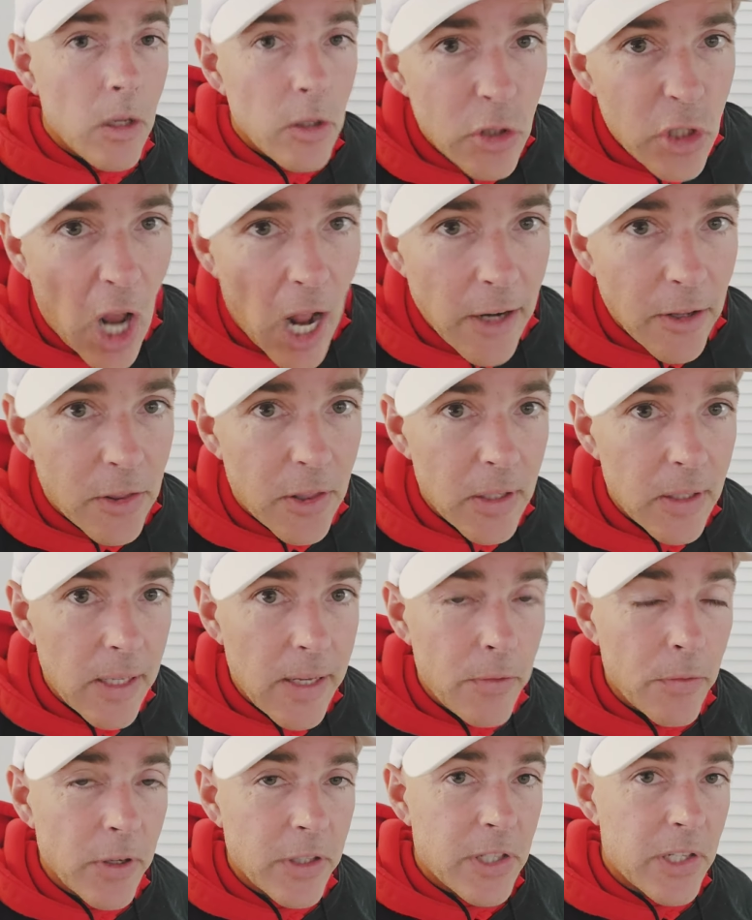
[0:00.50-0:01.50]
Jonathan
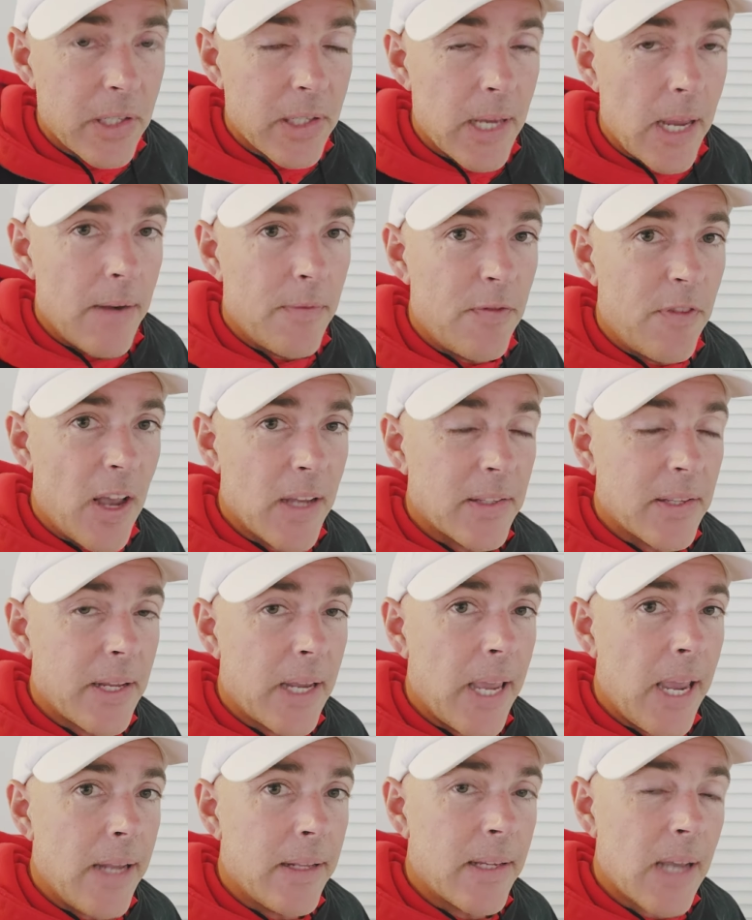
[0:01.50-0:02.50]
Leverich's
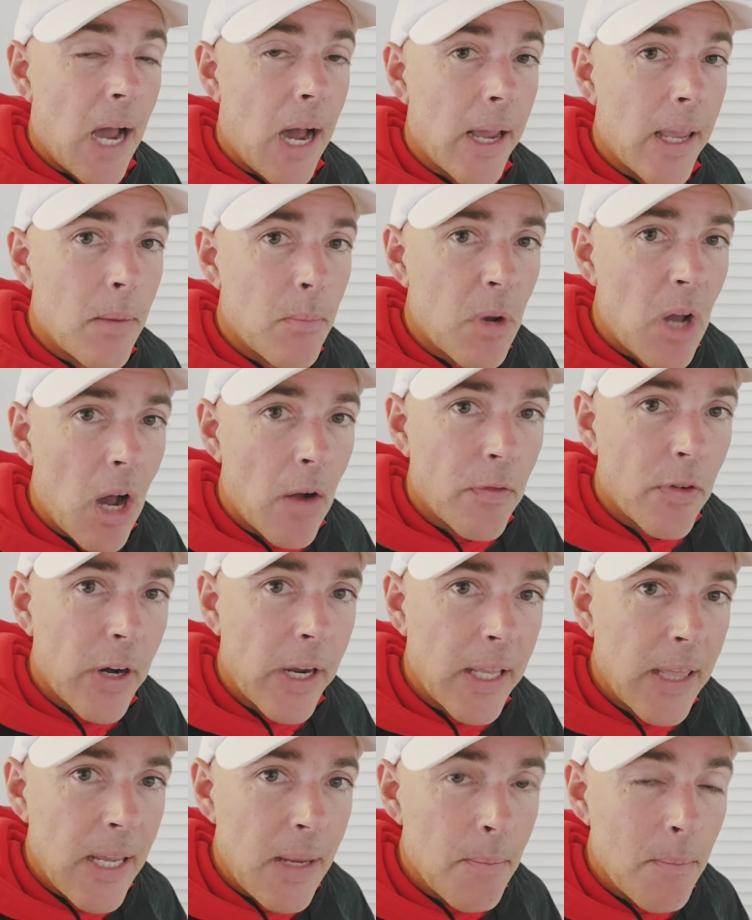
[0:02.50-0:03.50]
investigates. I am
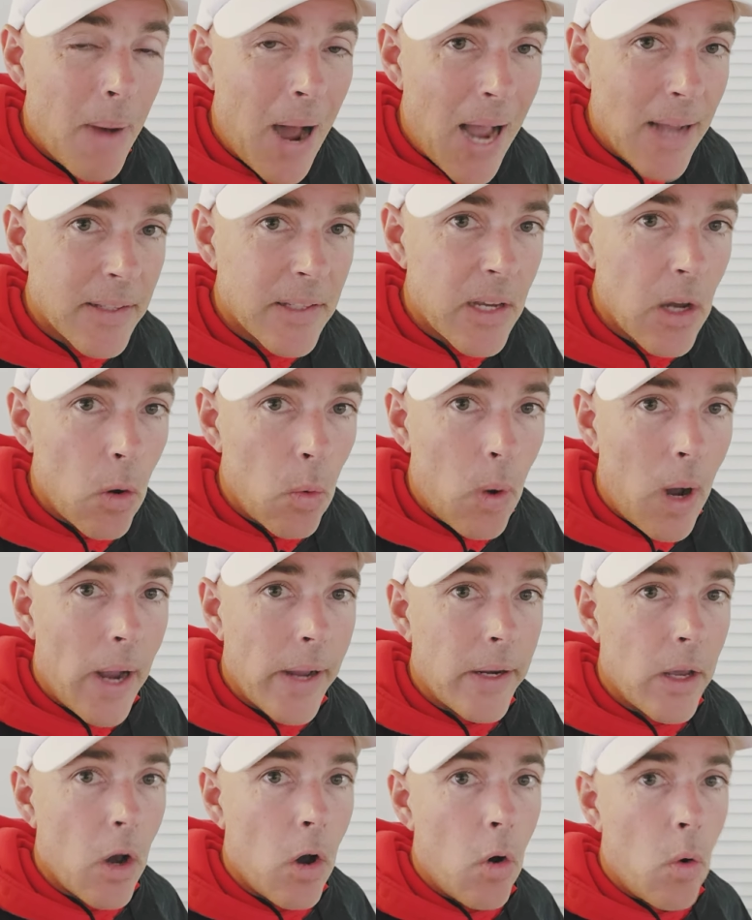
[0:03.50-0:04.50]
covering the Moscow,
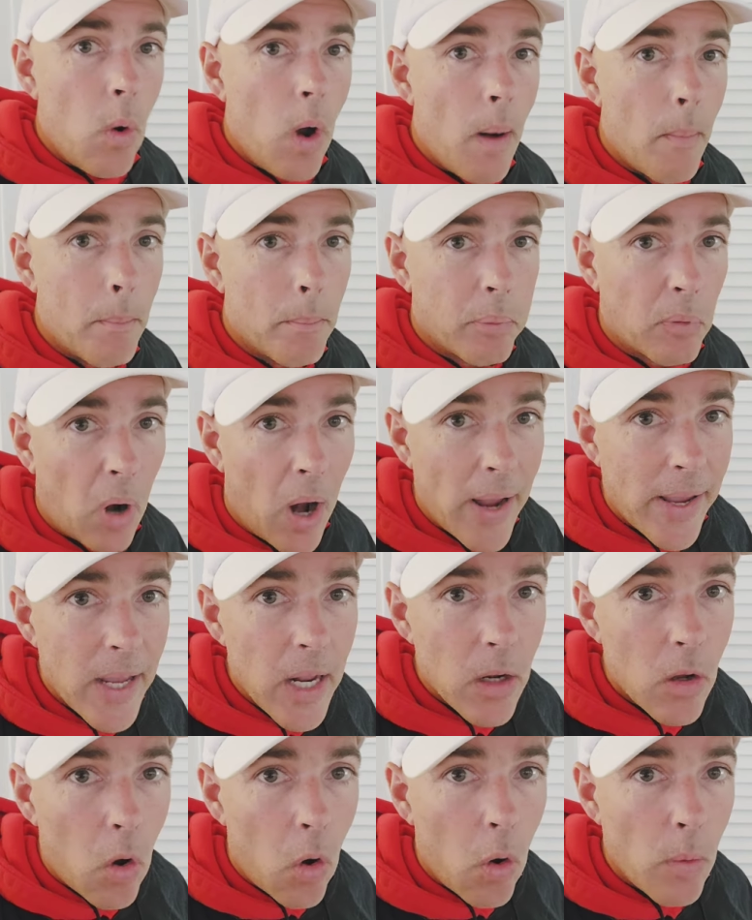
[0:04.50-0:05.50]
Idaho
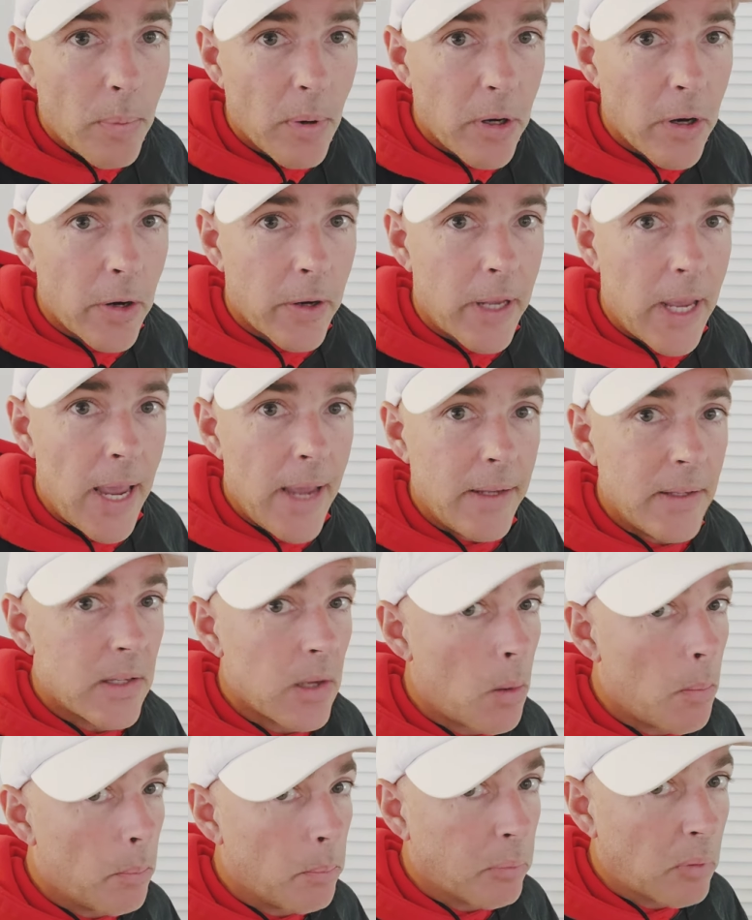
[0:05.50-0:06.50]
Bryan Kohberger case.
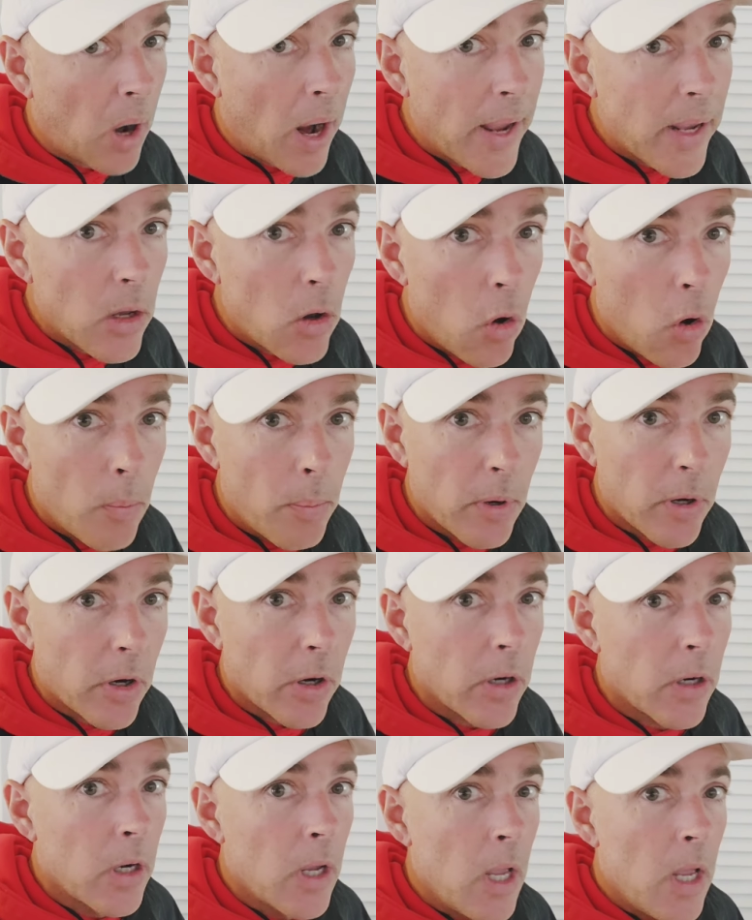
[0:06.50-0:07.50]
Bryan
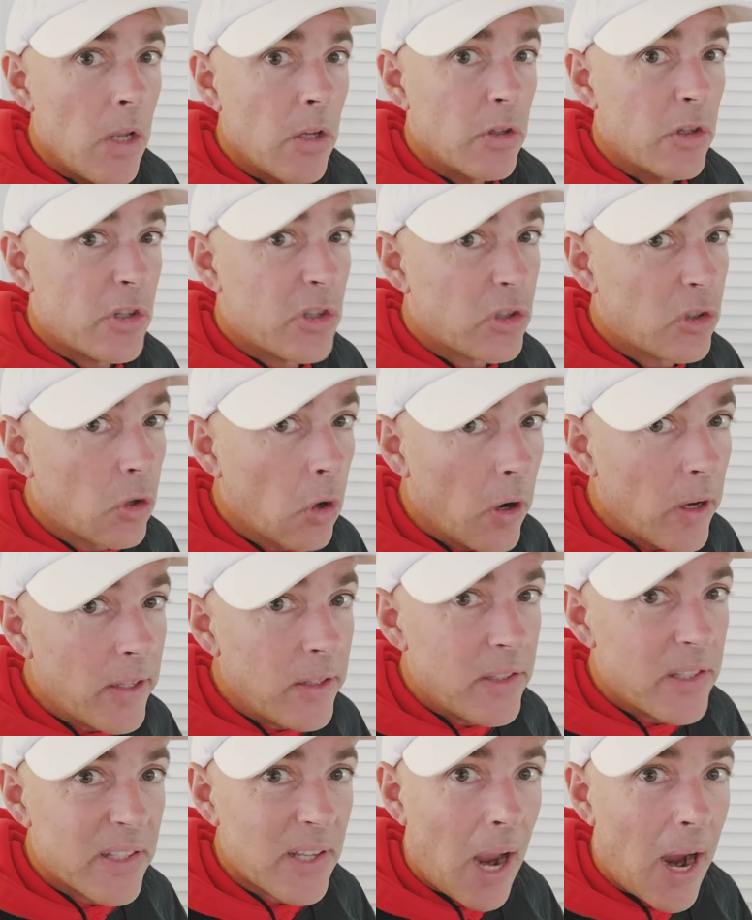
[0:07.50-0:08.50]
Kohberger
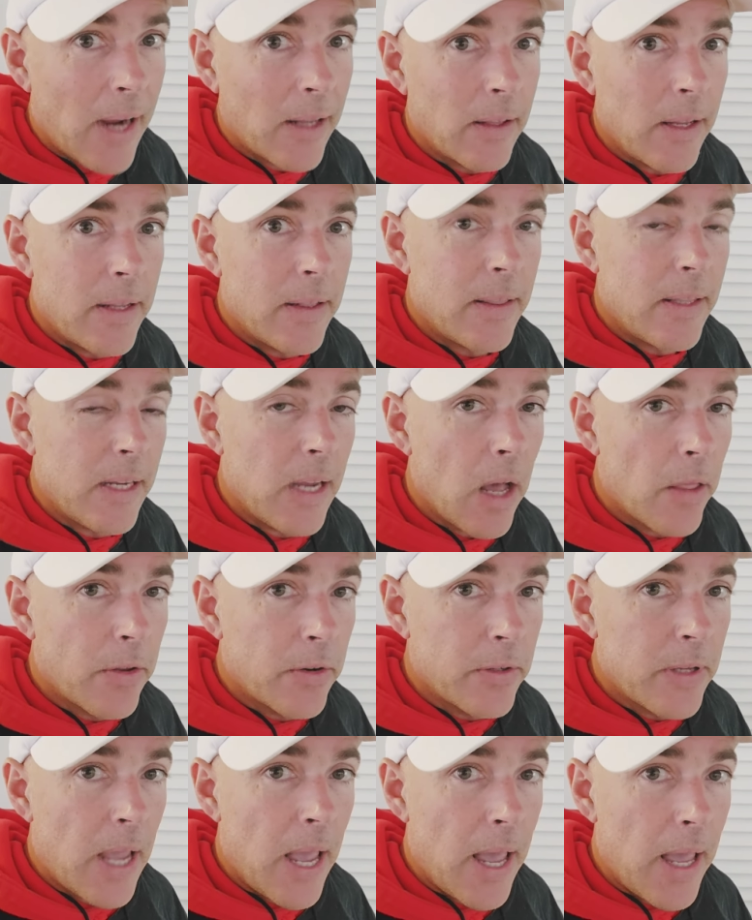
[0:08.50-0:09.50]
stood silent the other
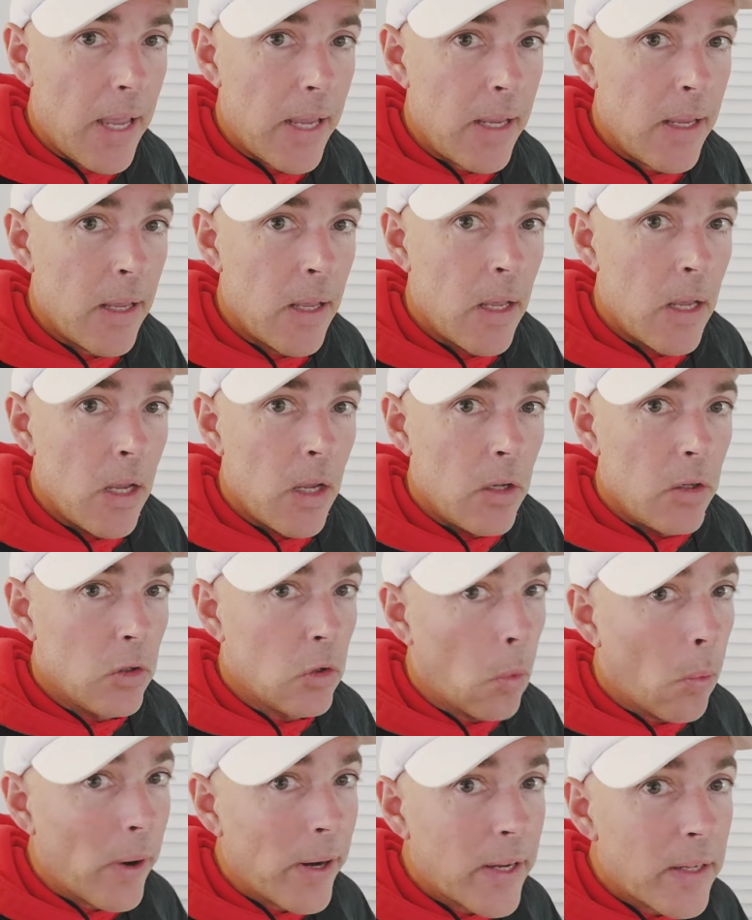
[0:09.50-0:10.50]
day
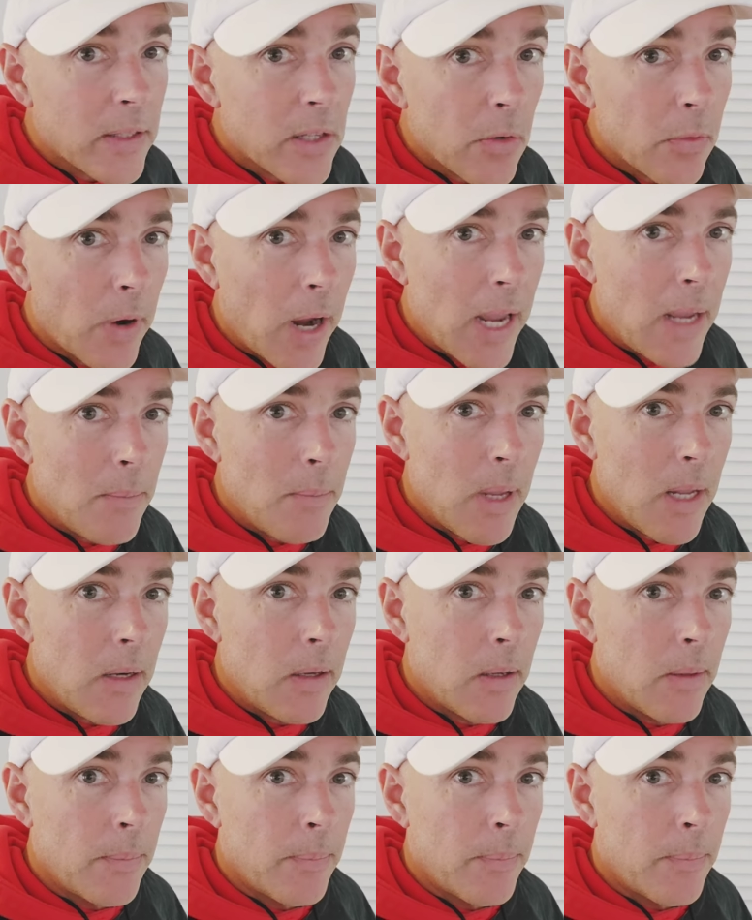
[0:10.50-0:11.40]
during his arraignment